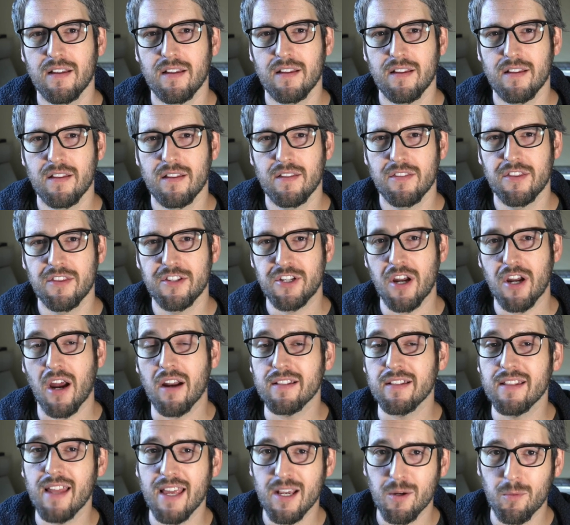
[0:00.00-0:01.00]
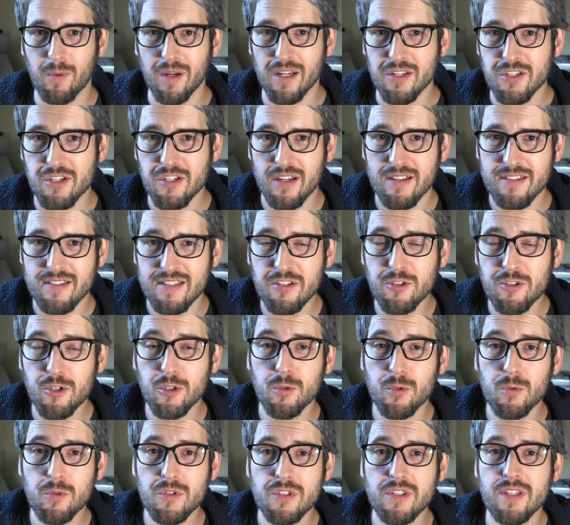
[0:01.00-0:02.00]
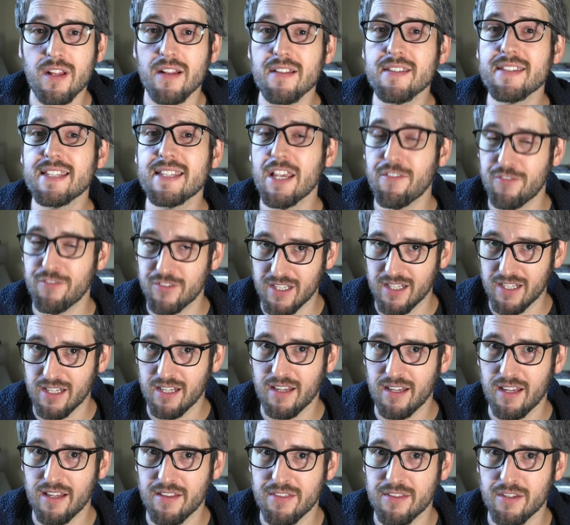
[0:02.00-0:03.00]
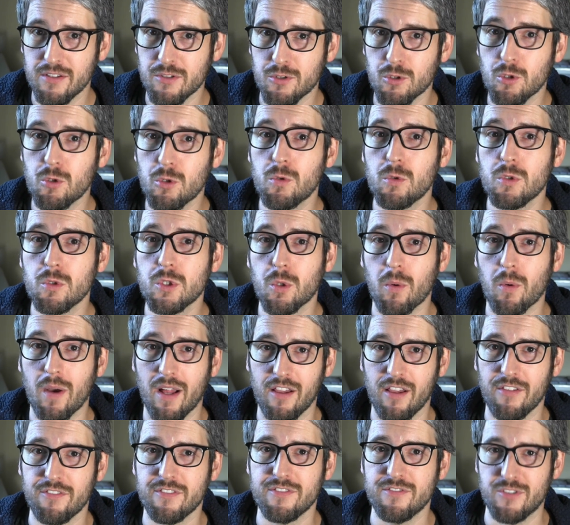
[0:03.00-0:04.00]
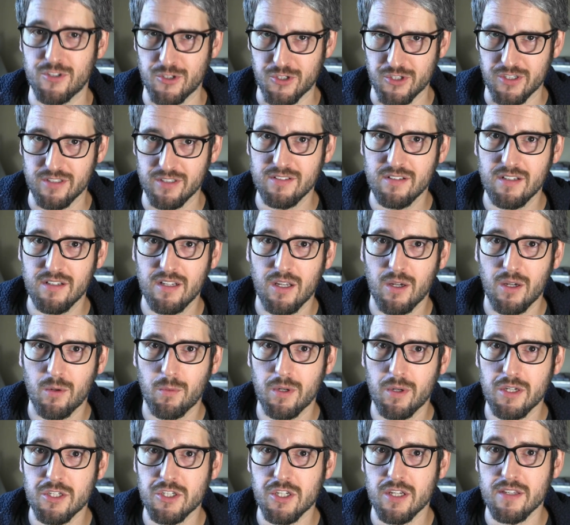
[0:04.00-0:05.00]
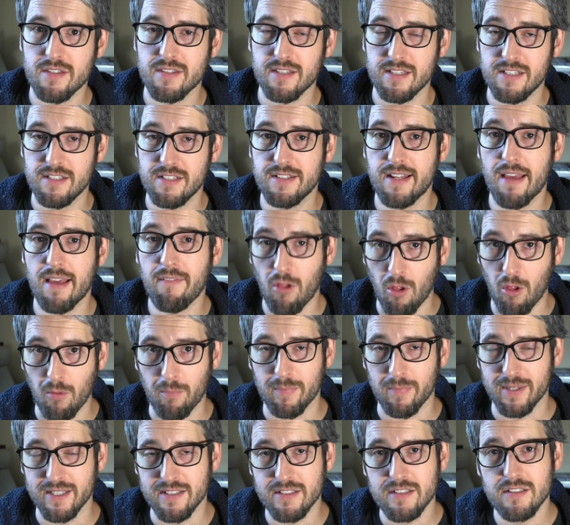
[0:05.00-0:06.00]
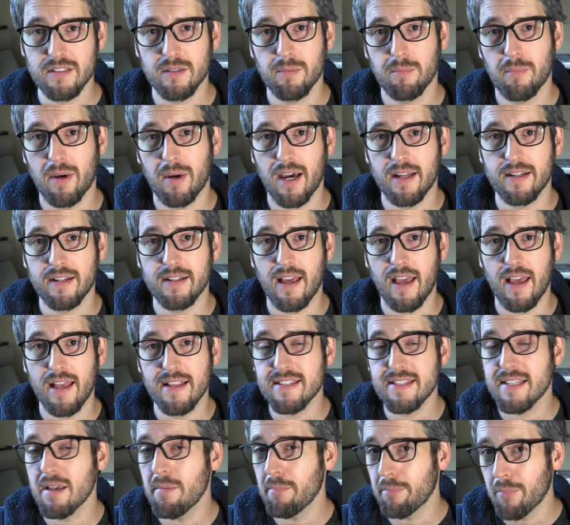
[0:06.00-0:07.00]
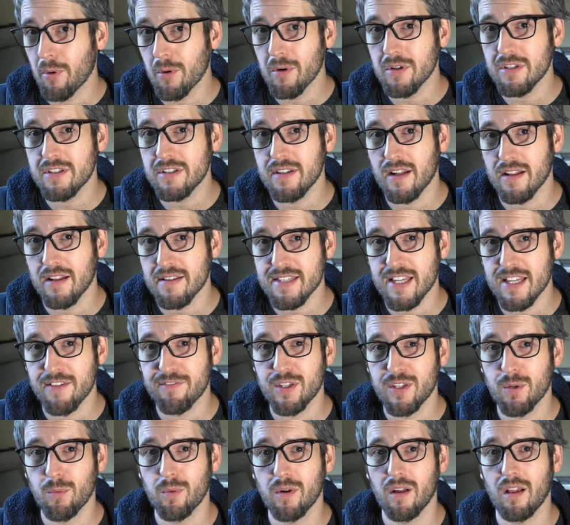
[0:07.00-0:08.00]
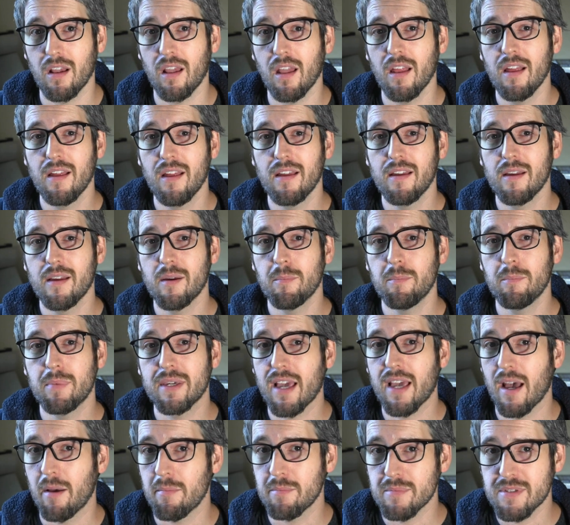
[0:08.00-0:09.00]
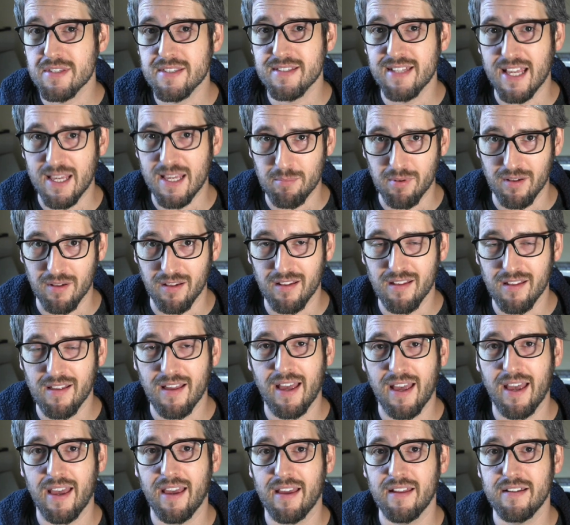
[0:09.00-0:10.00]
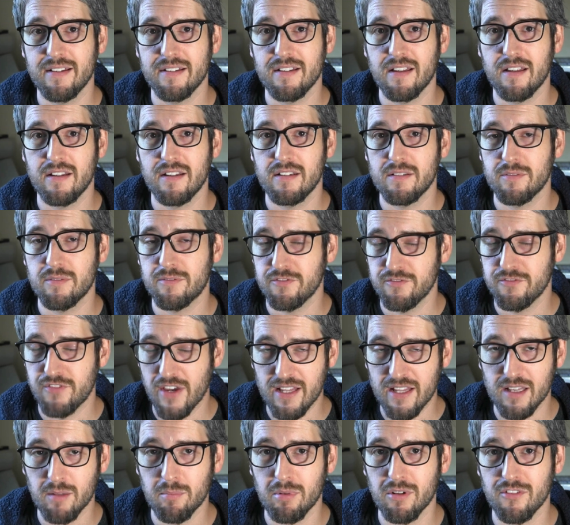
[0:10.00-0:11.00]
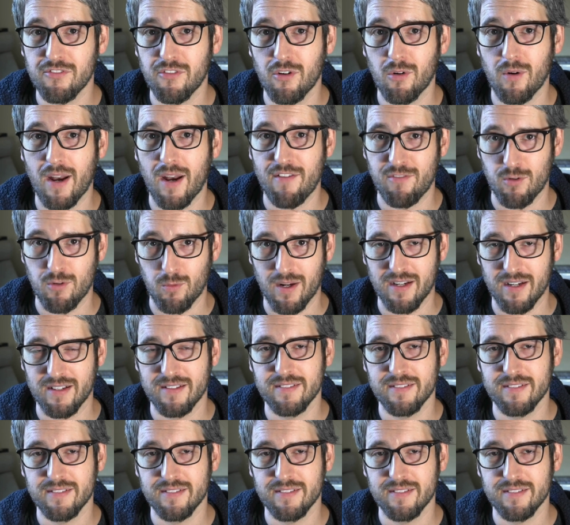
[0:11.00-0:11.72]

the Dart language has introduced null safety in the 2.12 version, which is in development, but at some point null safety will become stable and available for everyone.